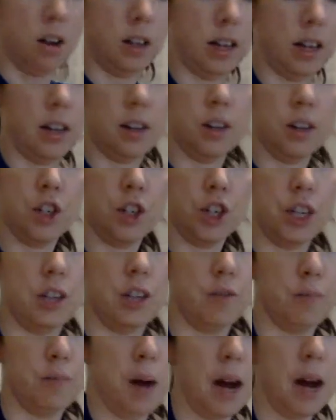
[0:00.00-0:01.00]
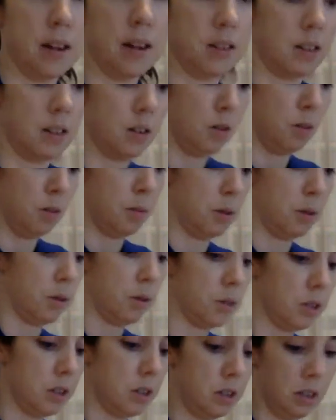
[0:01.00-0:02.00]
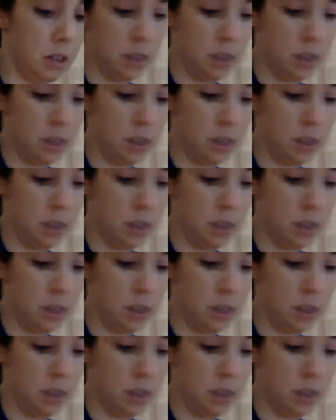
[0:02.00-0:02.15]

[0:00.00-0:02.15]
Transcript: like a sheet of pasta almost.